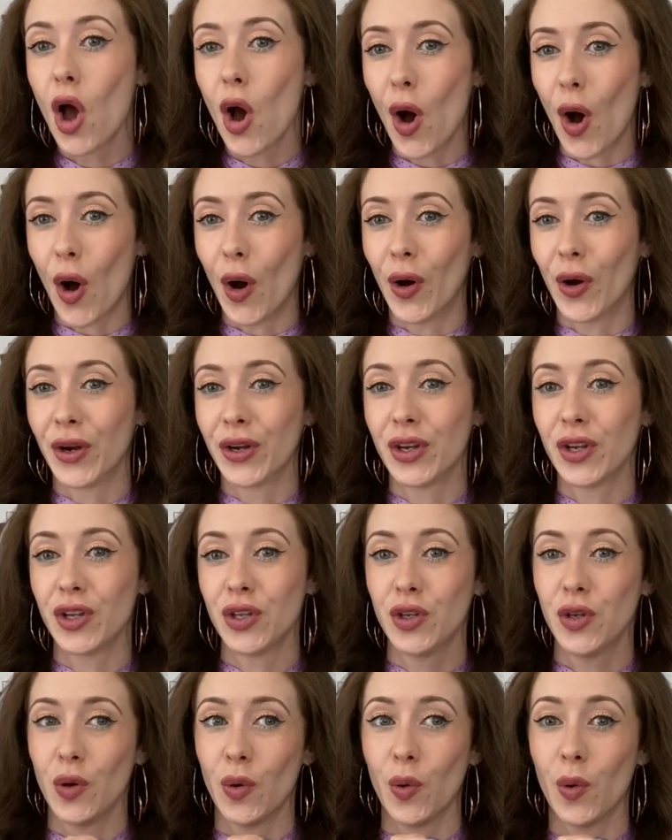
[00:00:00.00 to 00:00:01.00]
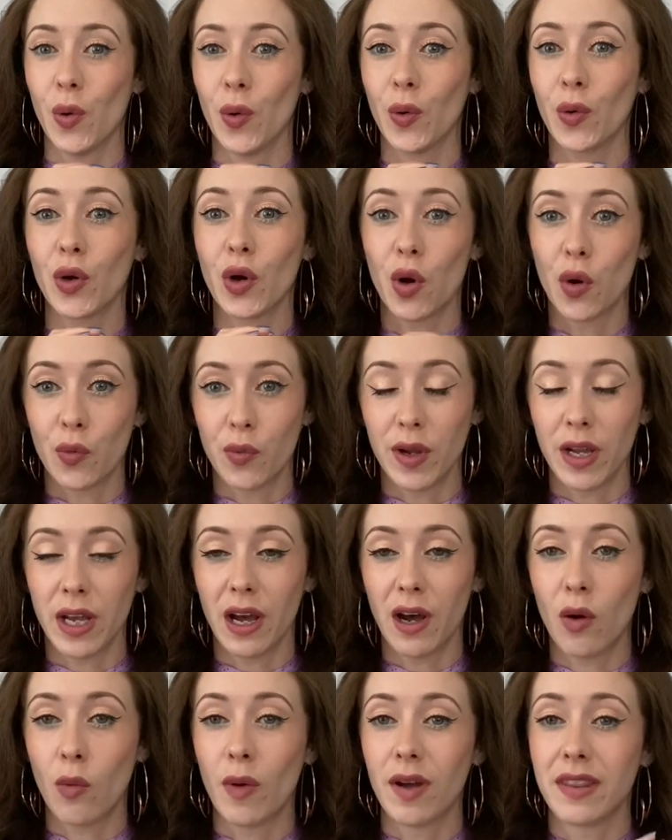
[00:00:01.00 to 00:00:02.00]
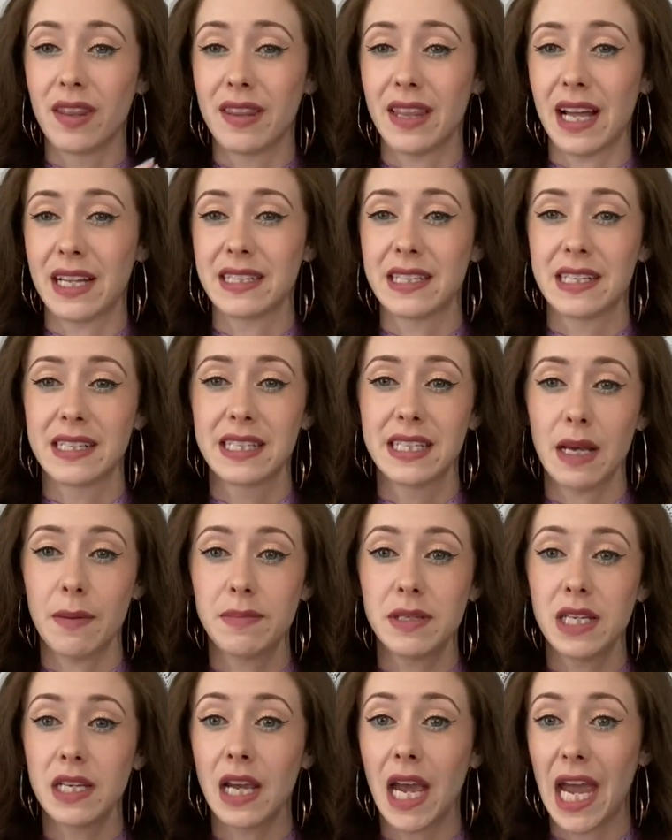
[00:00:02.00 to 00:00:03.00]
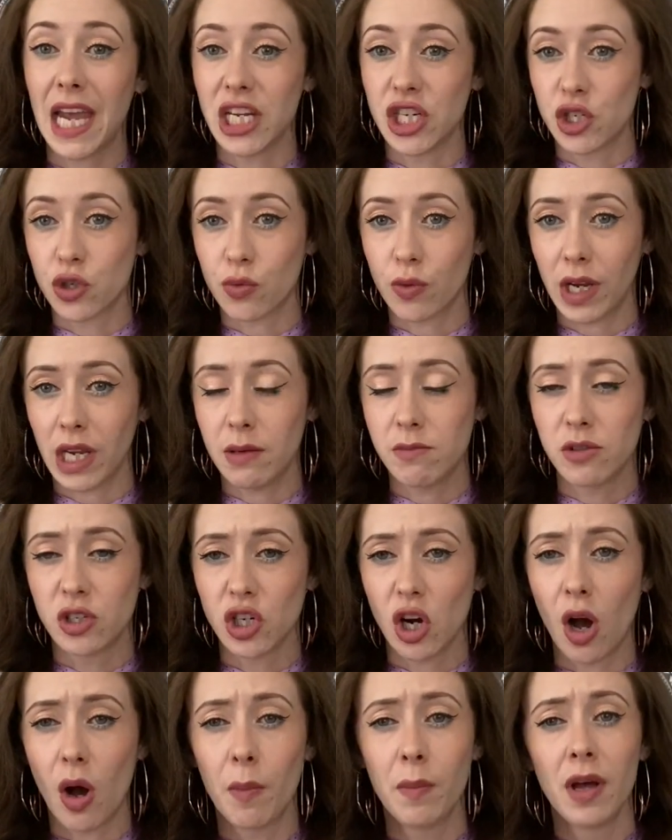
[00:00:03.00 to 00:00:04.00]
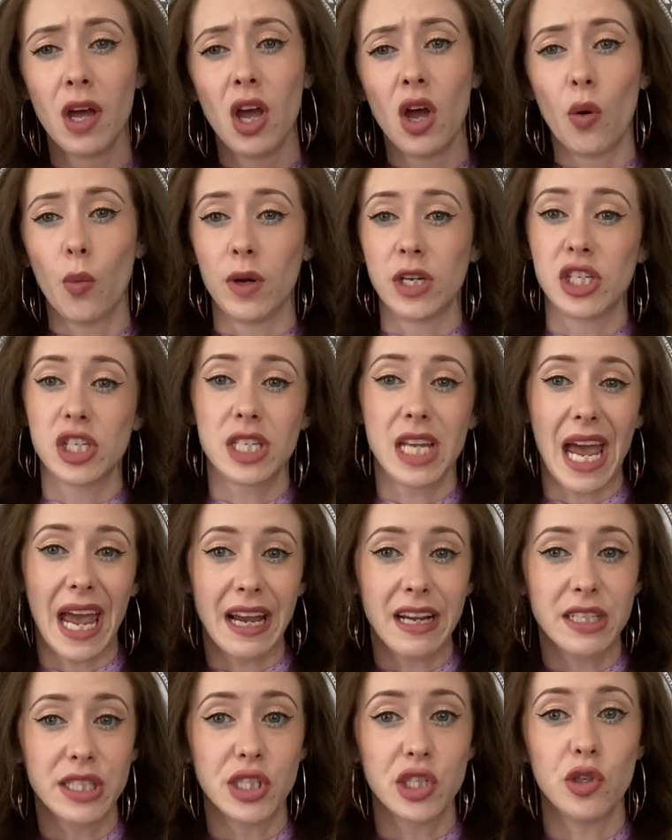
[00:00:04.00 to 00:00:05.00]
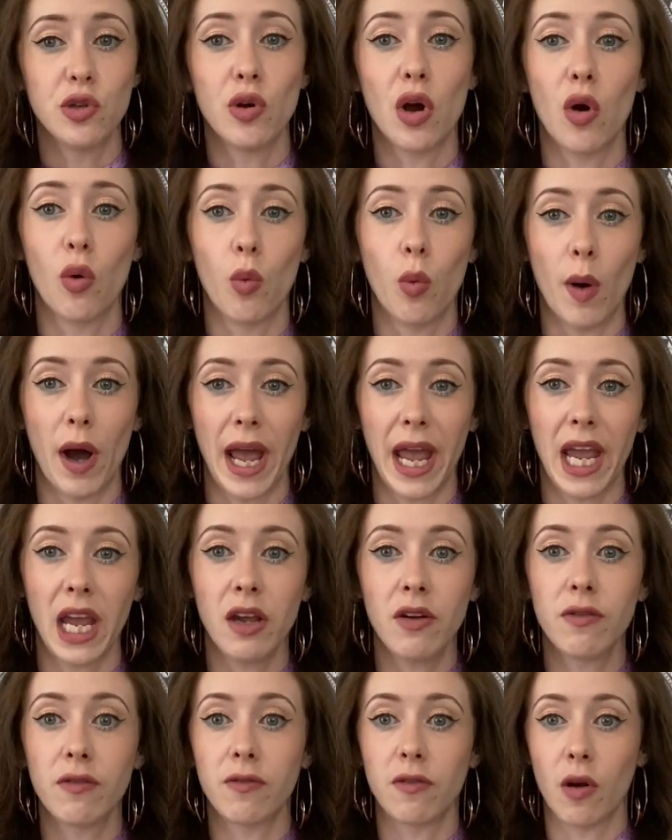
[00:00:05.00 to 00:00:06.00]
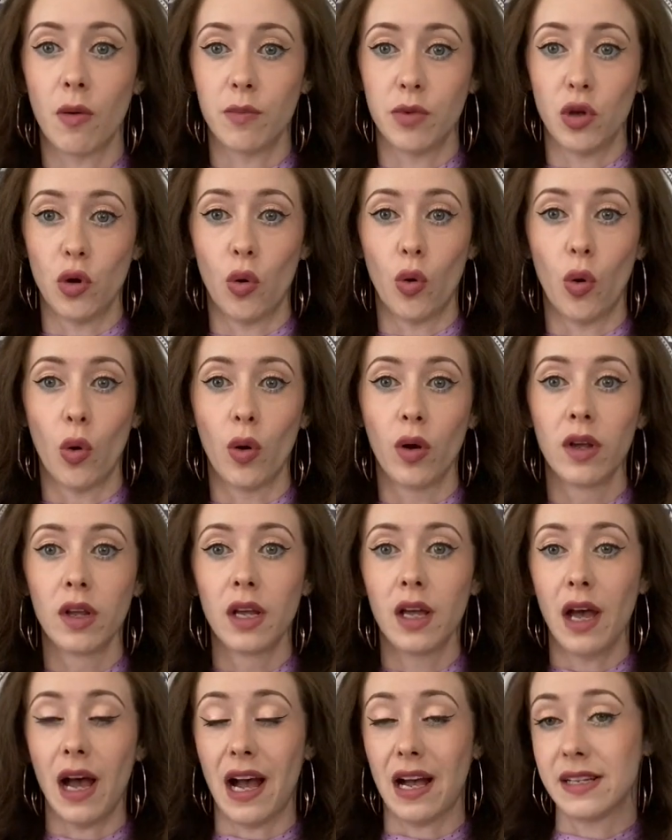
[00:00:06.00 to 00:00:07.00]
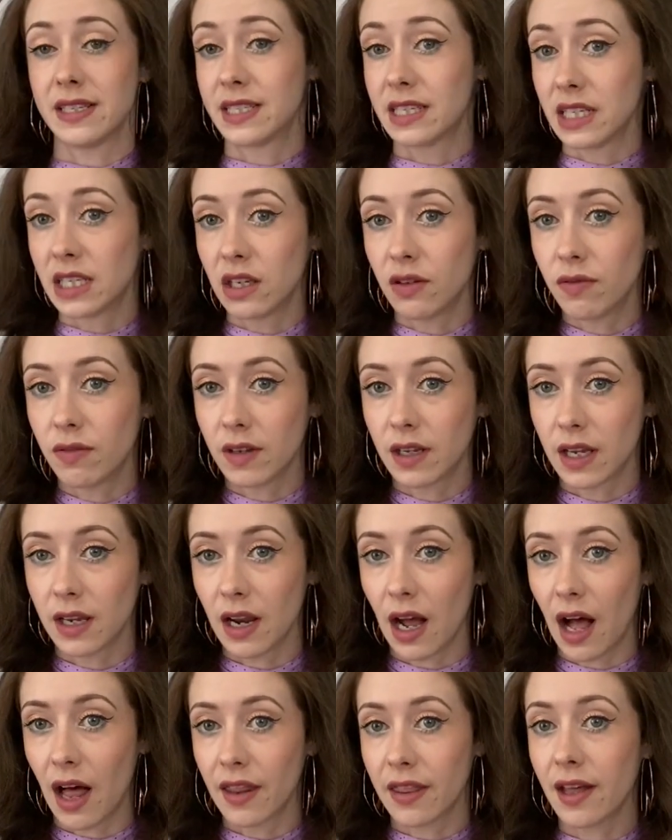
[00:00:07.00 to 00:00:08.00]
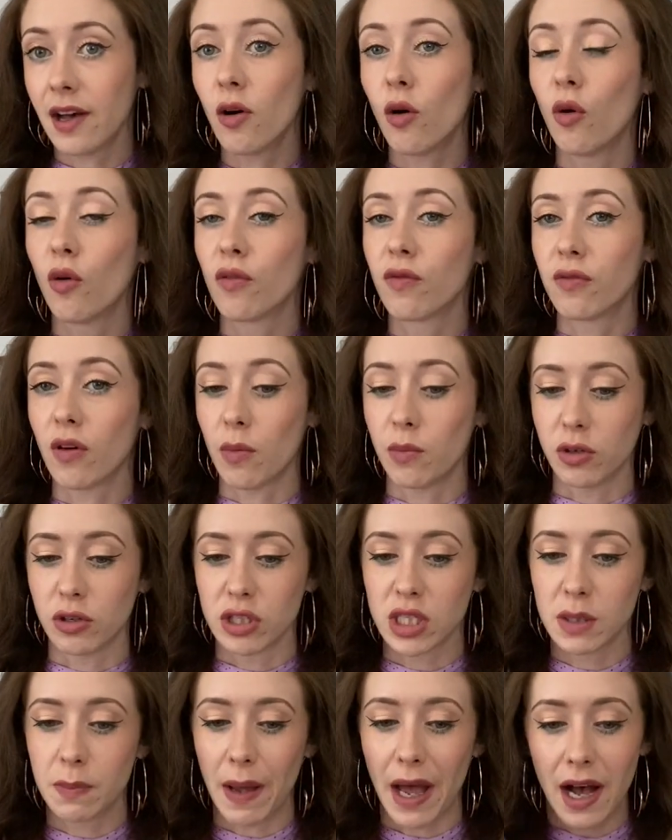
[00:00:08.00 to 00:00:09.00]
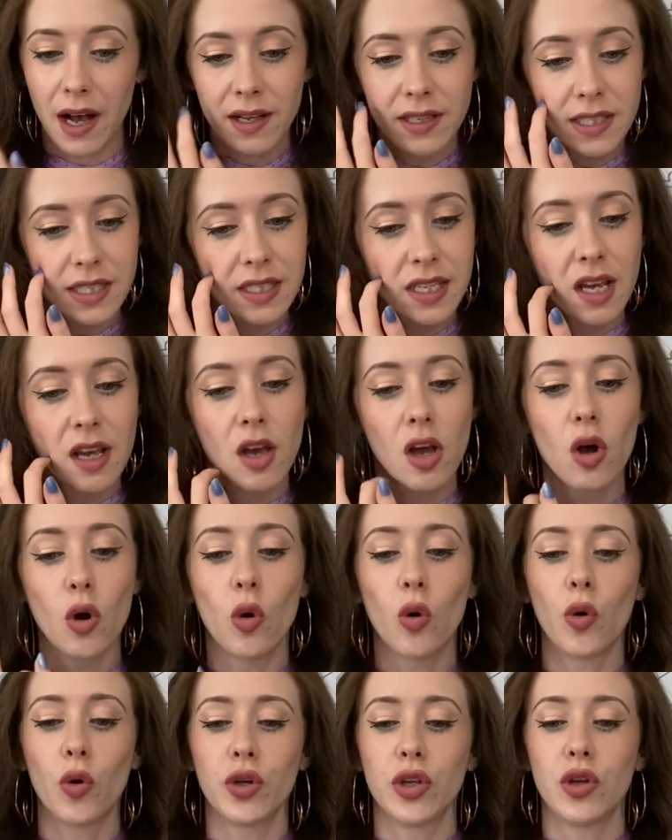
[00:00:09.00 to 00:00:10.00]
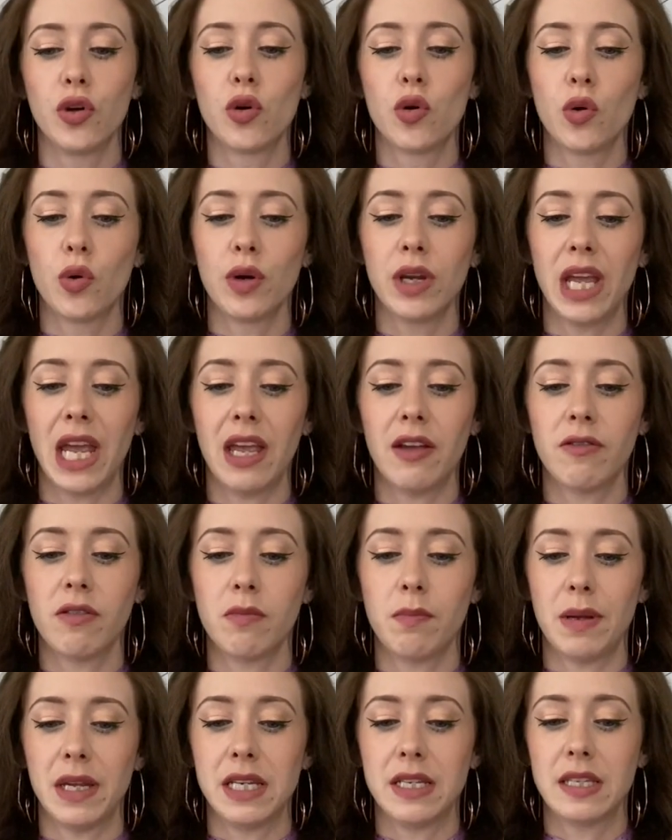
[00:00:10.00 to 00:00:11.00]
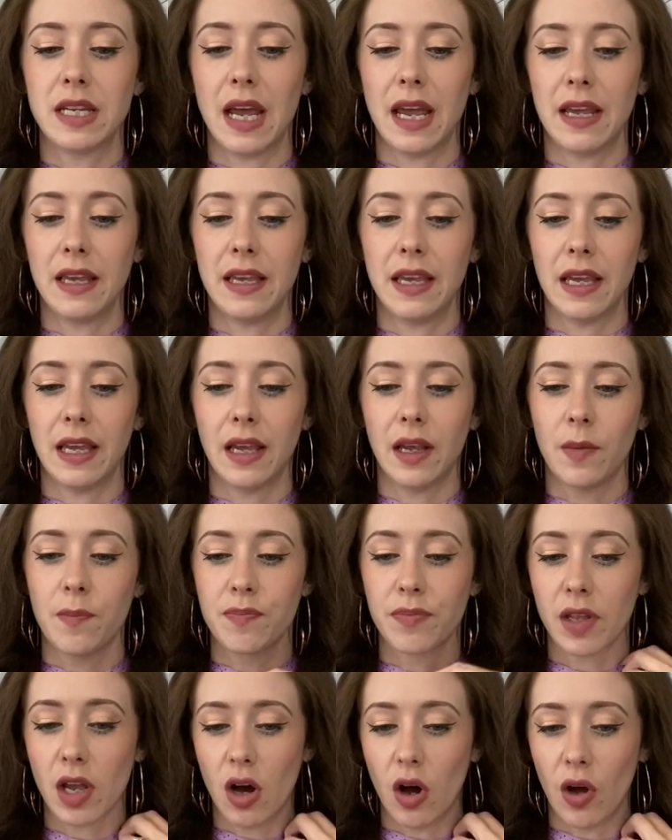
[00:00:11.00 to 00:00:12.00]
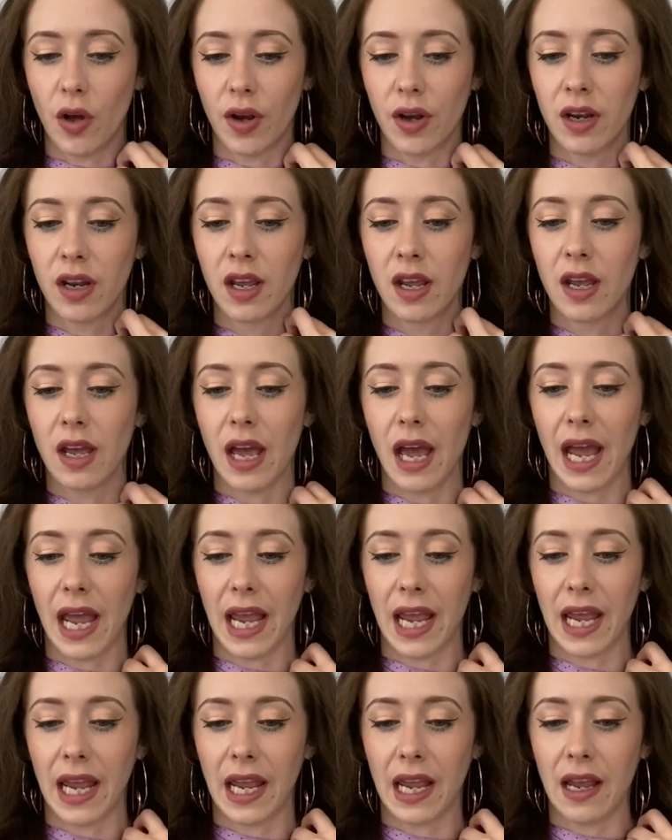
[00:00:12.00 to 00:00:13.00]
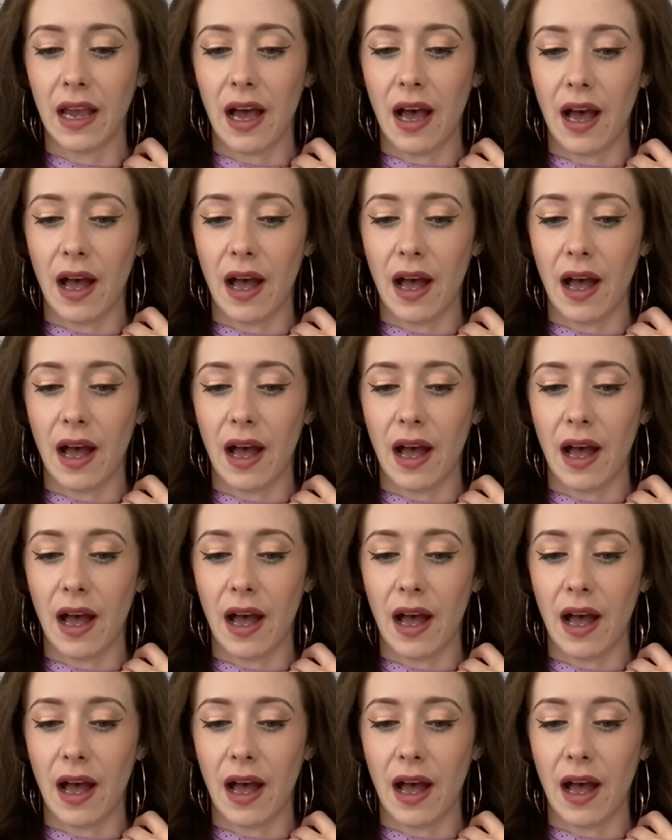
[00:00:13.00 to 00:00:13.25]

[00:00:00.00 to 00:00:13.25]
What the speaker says: on your career, whether that's accepting a dream job which takes you away from your significant other or from your spouse, or you could even be taking on a